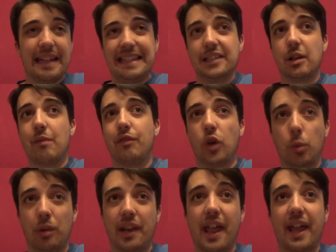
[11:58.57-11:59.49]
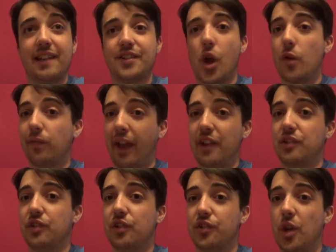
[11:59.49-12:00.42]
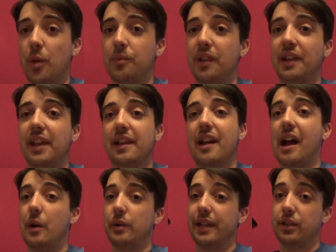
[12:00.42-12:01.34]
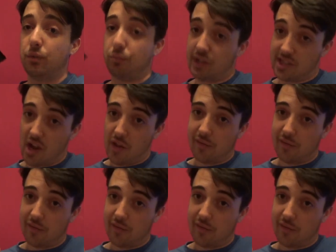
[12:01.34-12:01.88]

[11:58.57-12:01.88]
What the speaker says: So every couple of days notifications will stop syncing. I will need to restart